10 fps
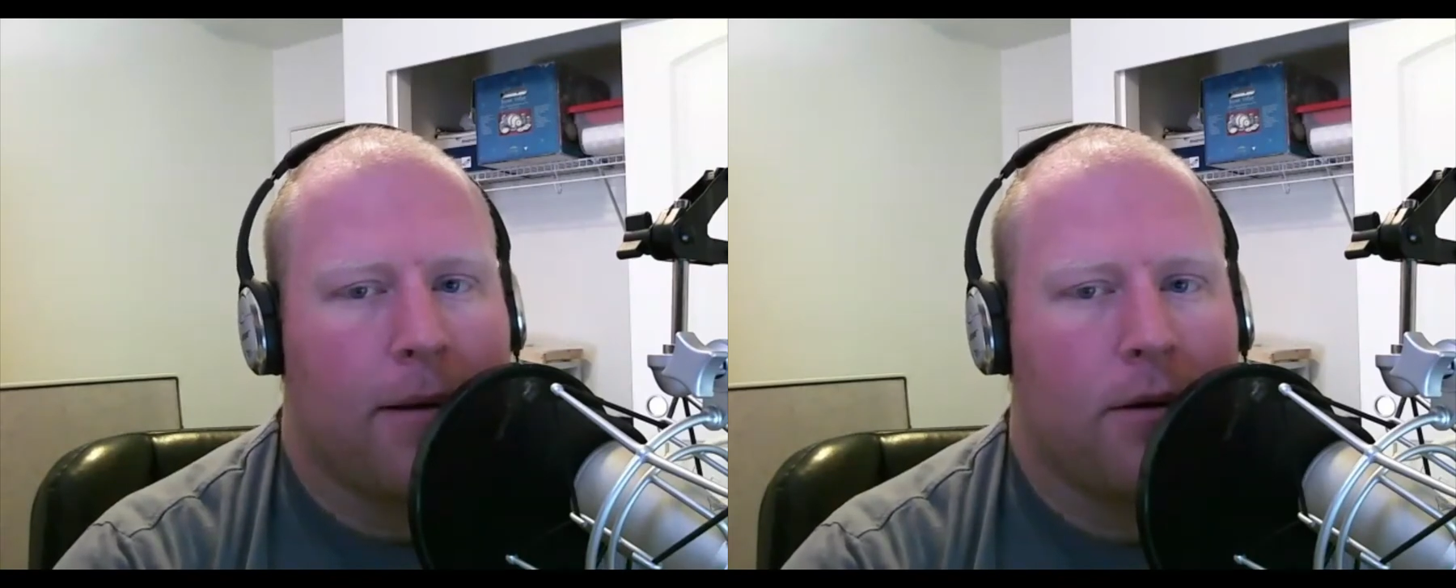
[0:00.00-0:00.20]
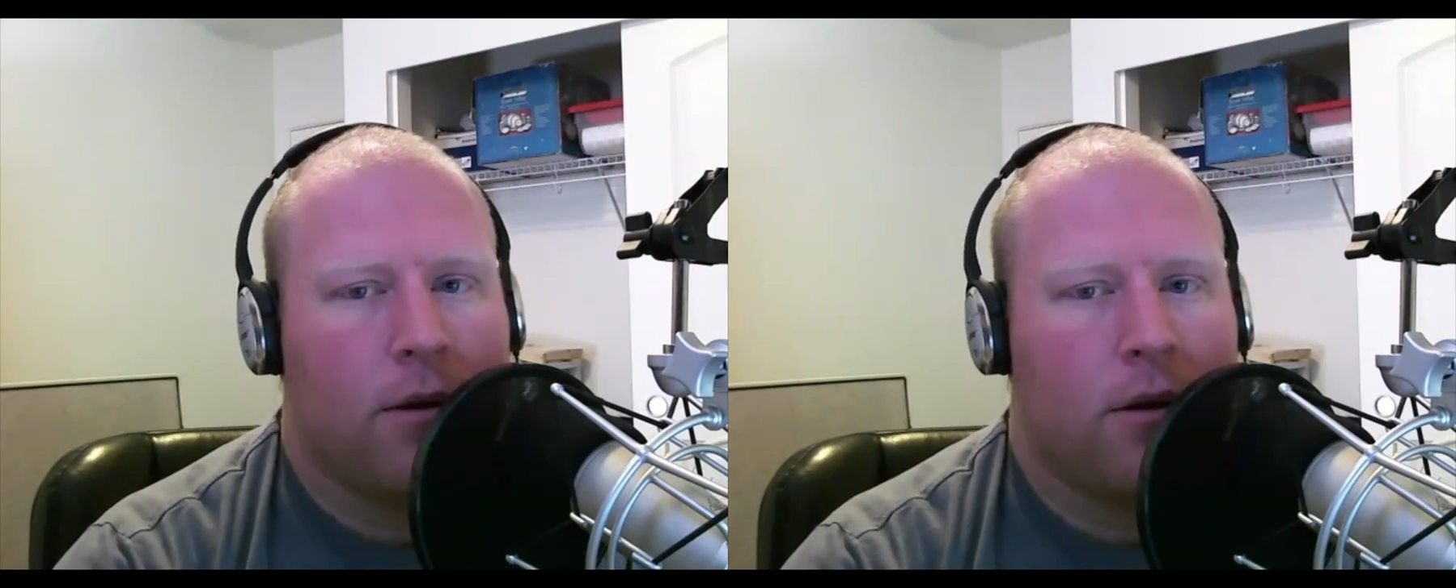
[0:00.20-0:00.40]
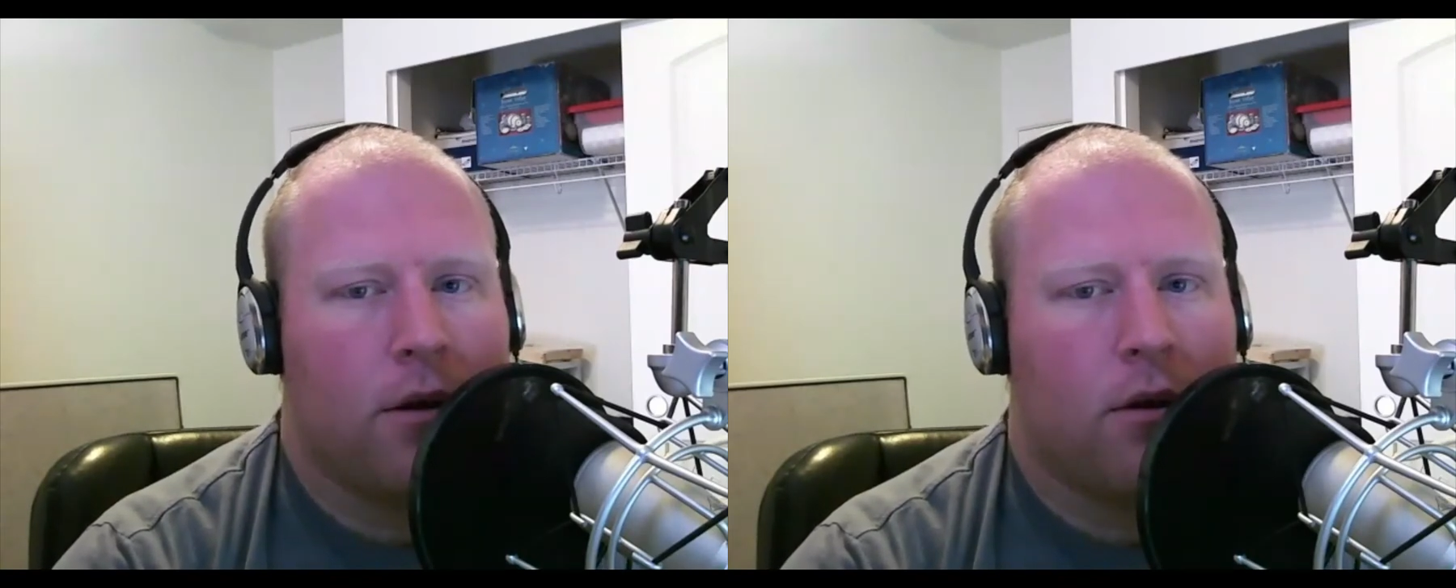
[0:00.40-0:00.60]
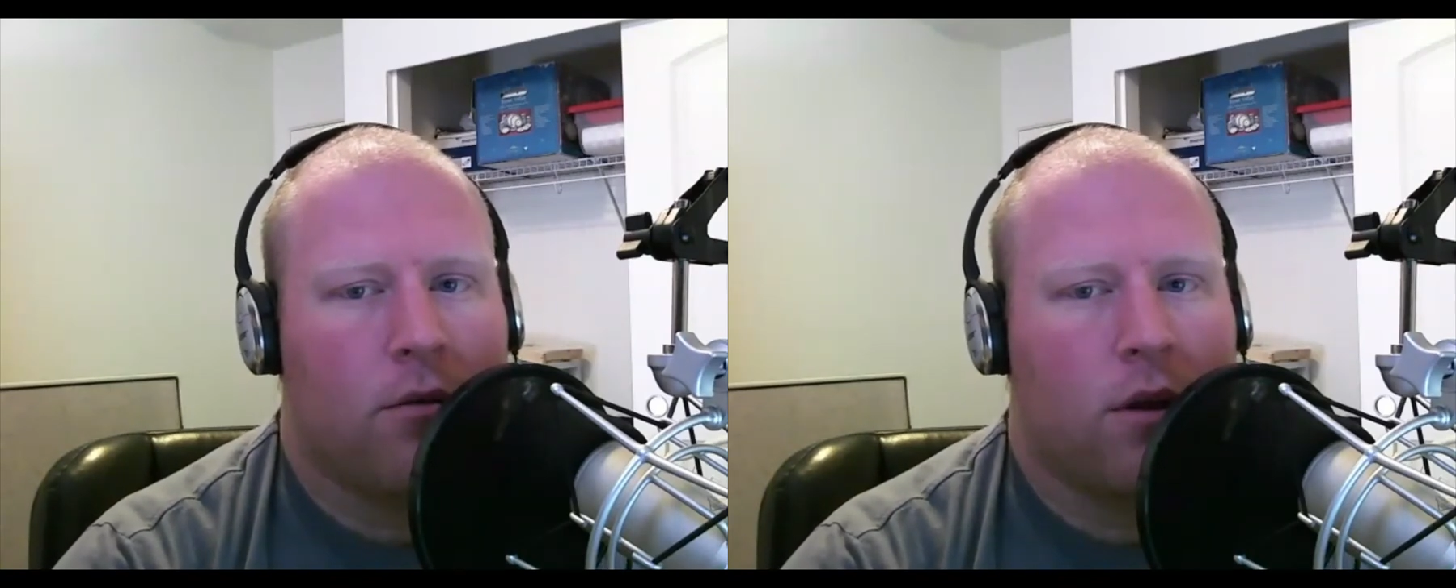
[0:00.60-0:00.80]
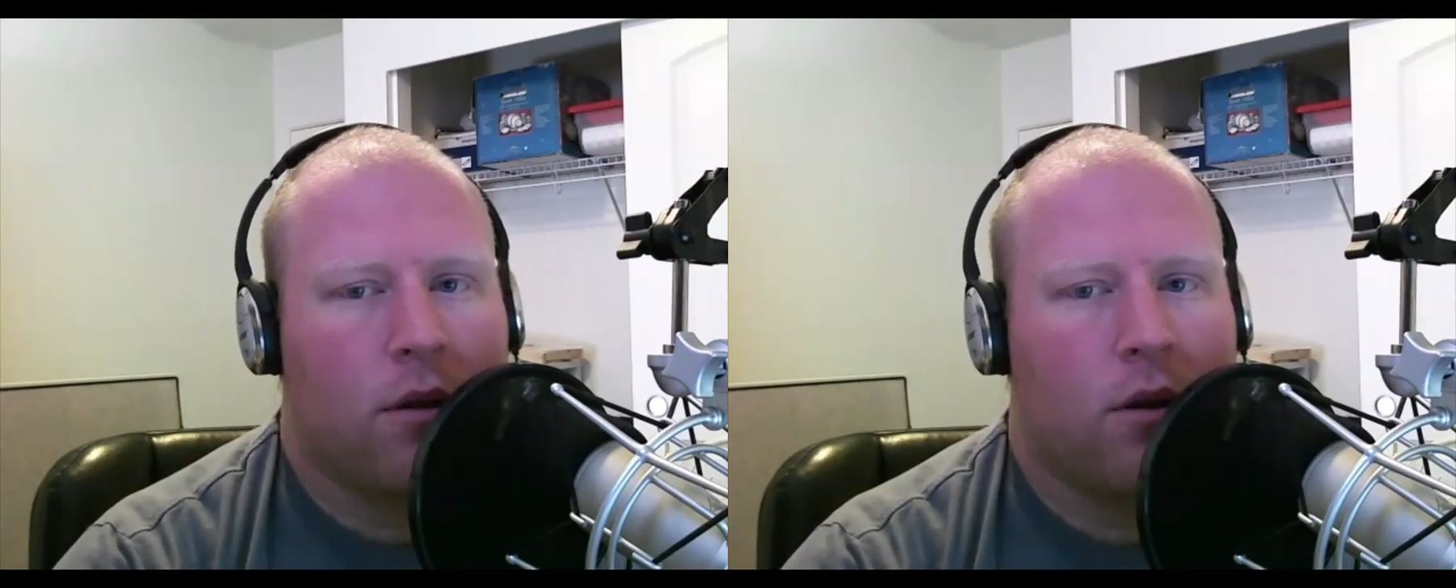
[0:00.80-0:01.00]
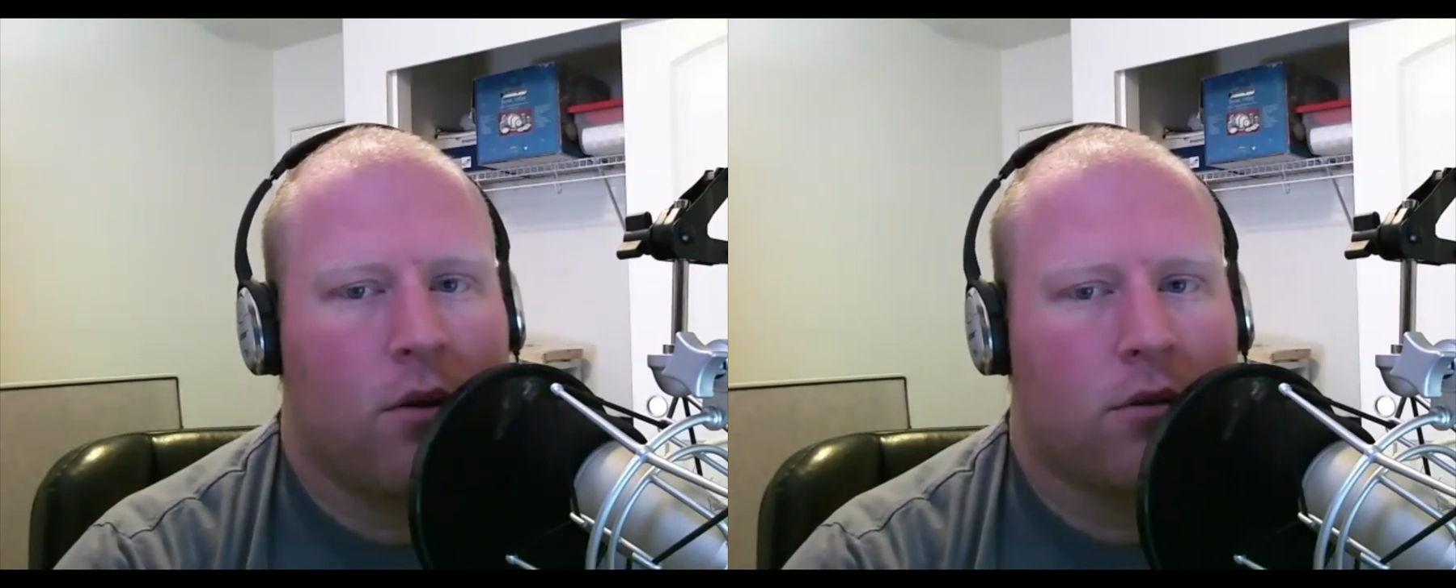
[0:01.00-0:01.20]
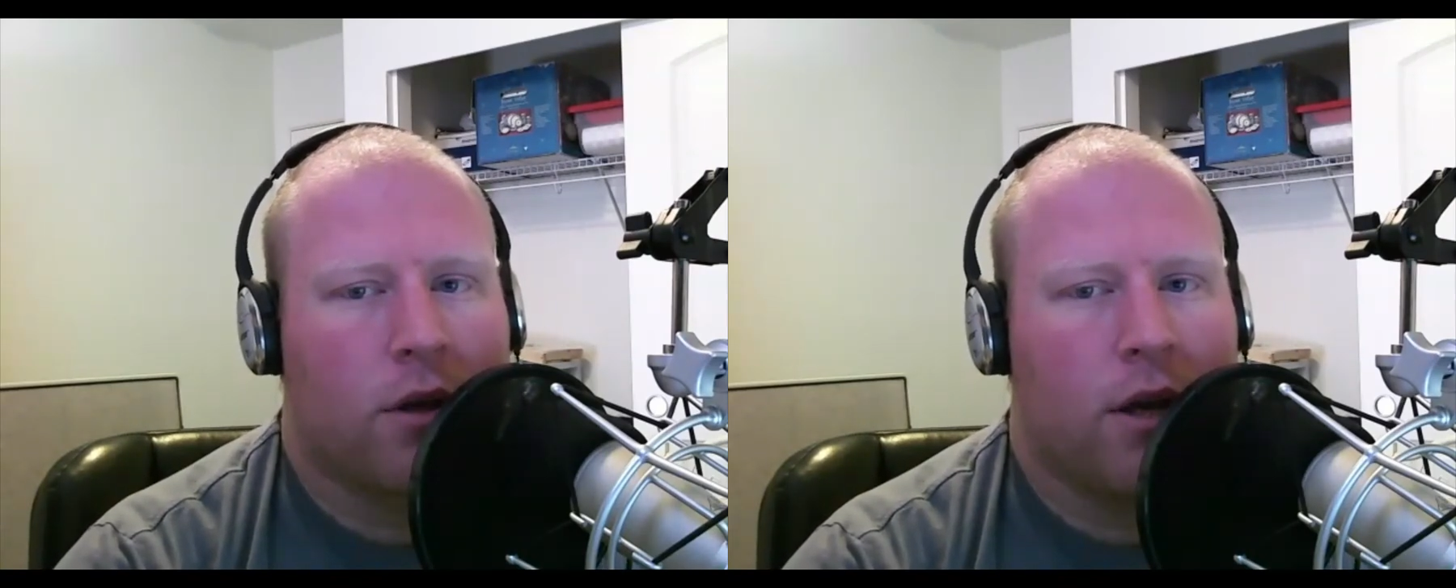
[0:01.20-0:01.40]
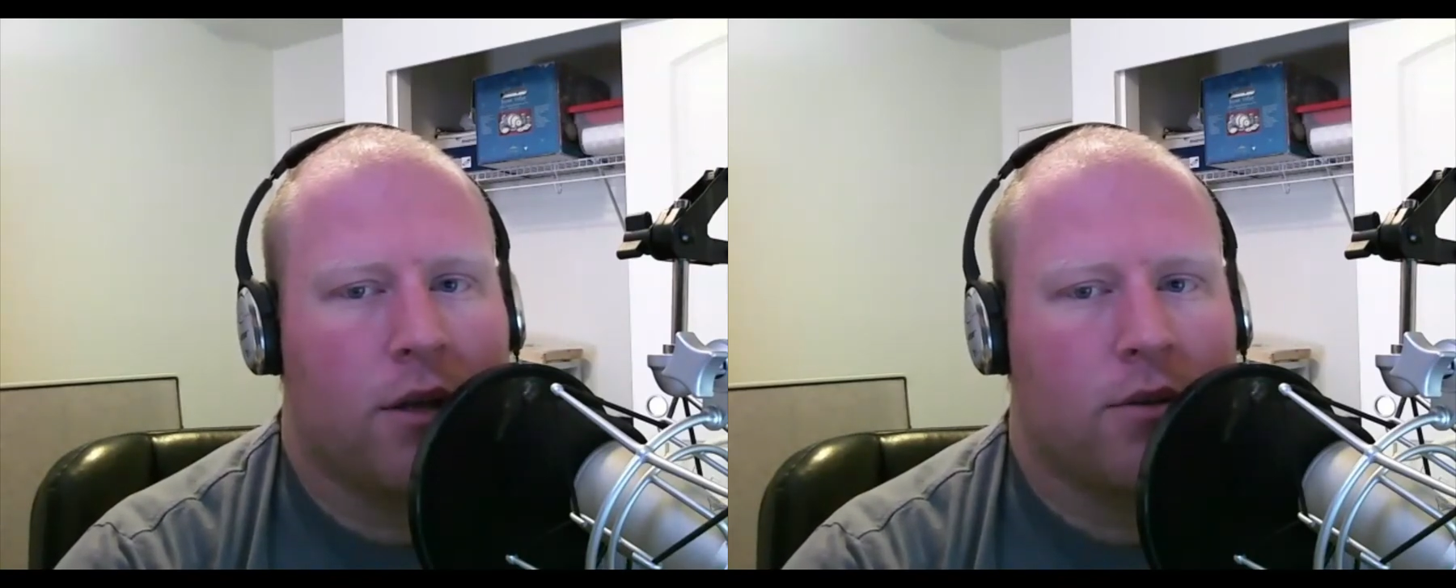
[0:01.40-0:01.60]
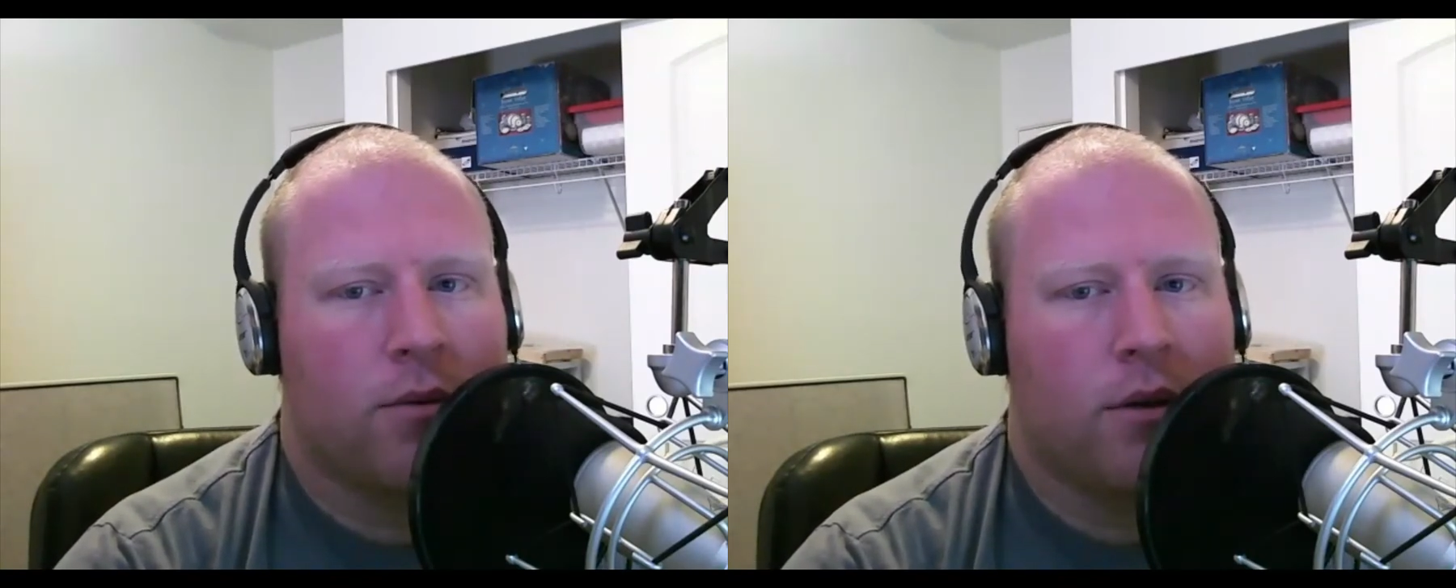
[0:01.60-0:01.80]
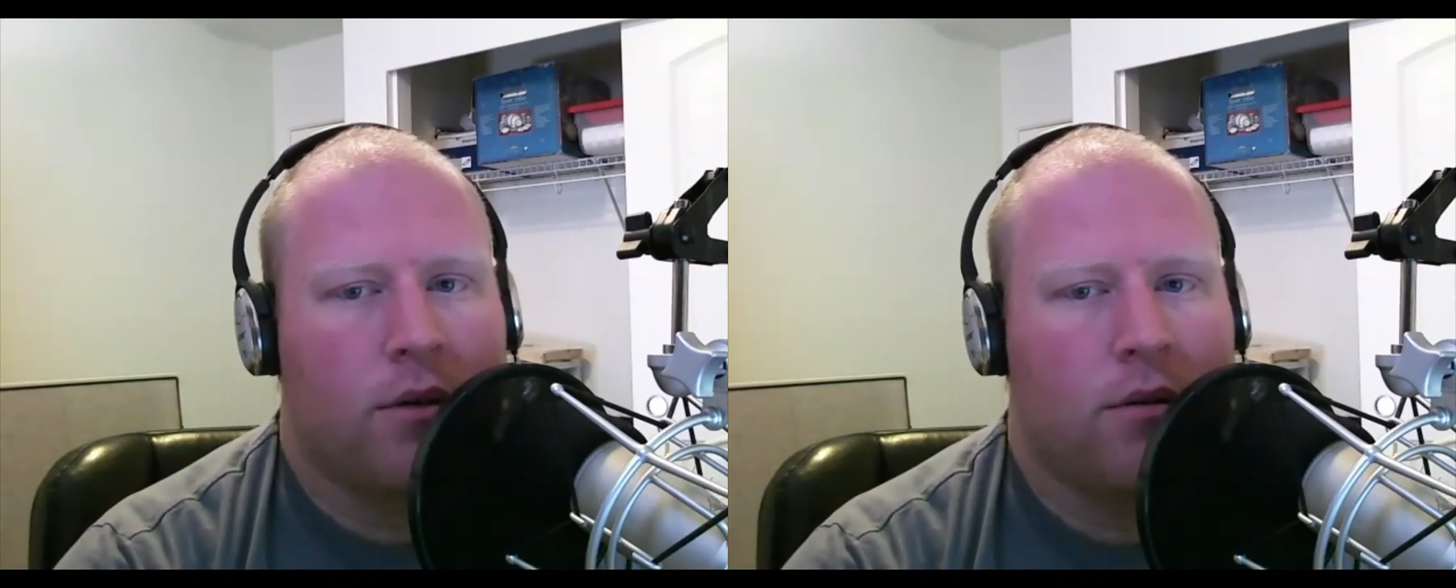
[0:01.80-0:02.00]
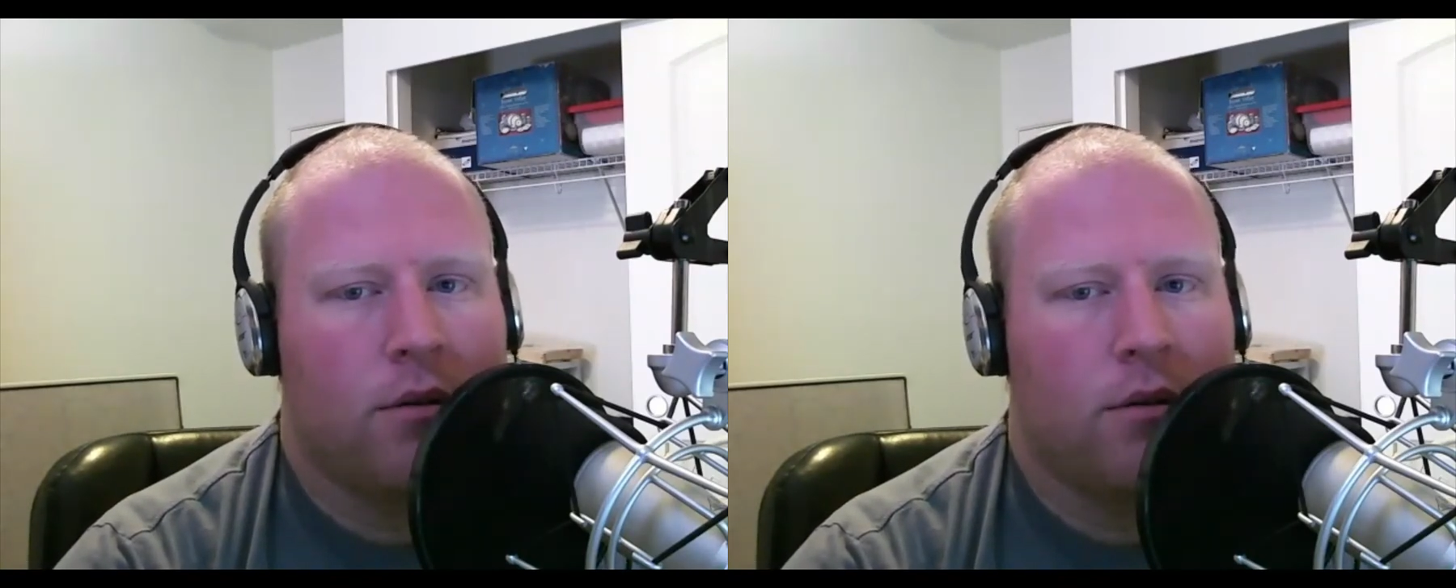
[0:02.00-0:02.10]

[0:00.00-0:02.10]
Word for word: you know, the the older kids would